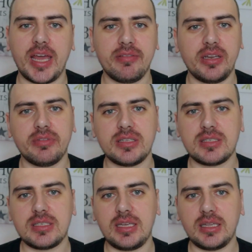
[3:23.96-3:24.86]
haven't even
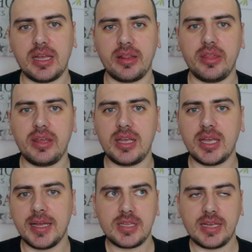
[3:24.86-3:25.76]
seen
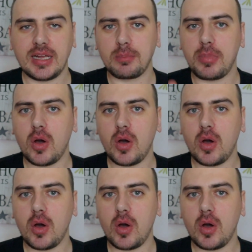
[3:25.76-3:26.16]
the sinigang